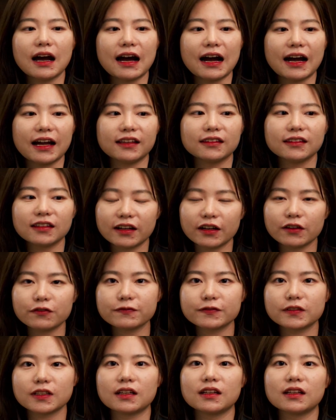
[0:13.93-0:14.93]
I
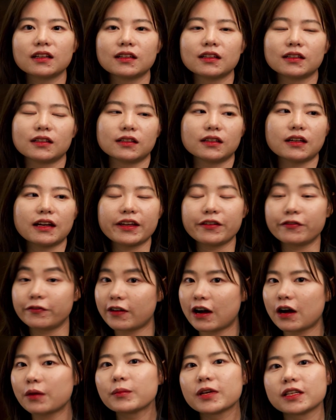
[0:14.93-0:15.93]
love the
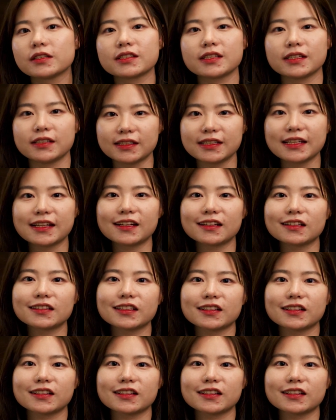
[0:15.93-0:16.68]
environment in there.